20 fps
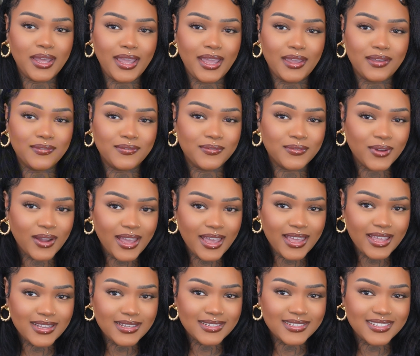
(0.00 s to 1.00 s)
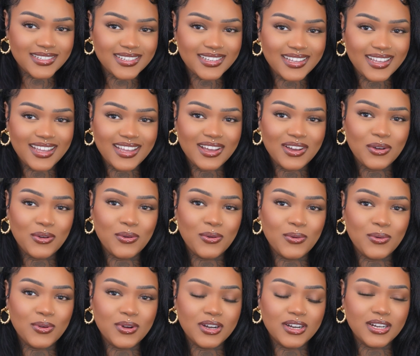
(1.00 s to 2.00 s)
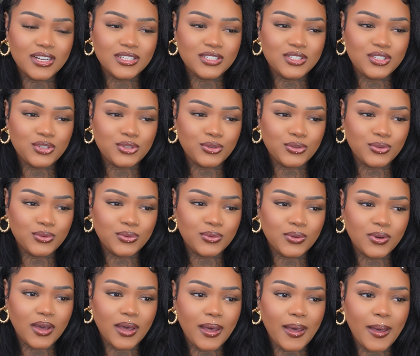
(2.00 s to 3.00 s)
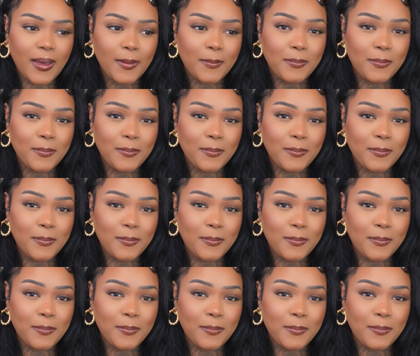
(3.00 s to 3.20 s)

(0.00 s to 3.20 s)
a friend, or to a